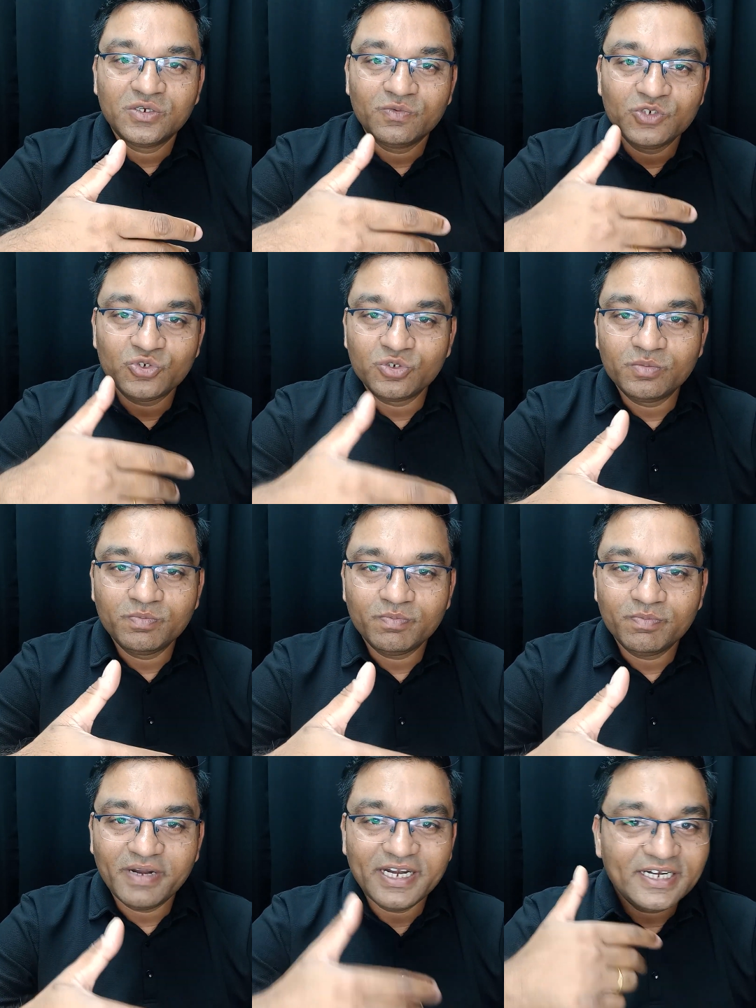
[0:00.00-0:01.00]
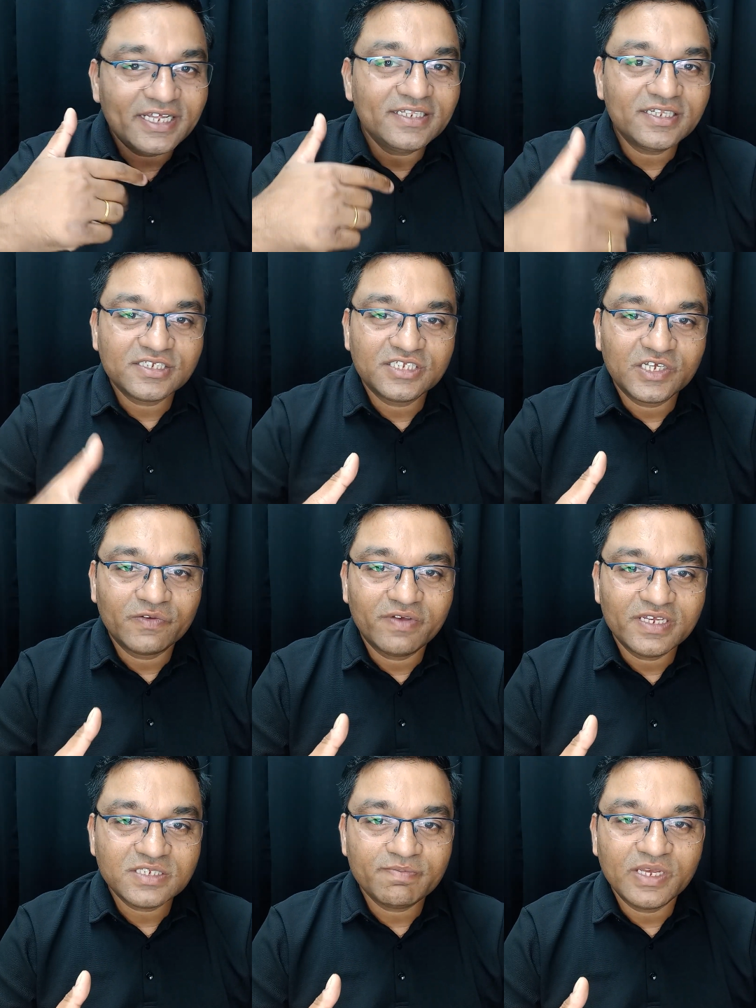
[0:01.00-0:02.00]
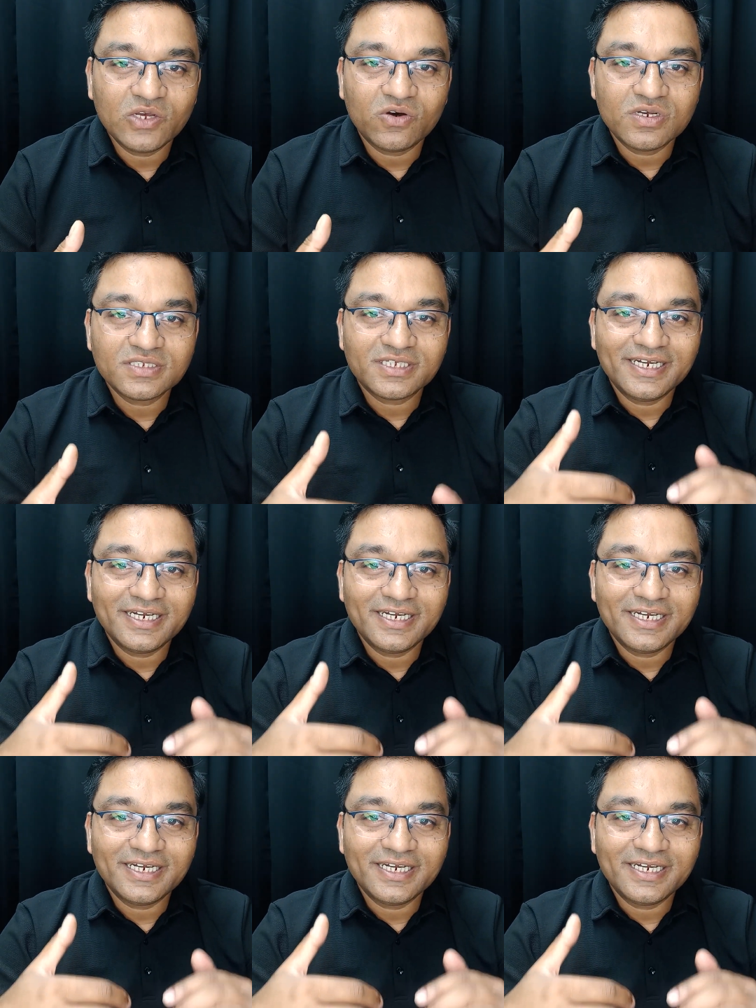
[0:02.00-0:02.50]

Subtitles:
we should maintain the sequence because